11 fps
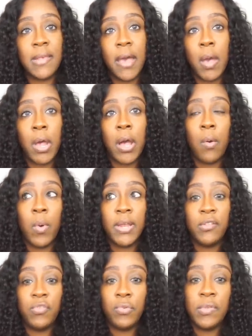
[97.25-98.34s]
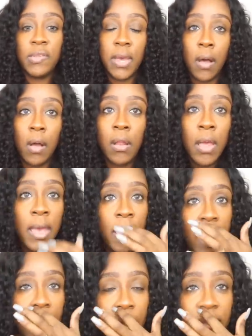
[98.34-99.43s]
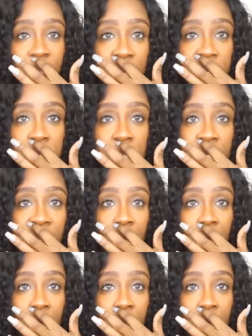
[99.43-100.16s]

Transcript: I wanted to sell hair extensions.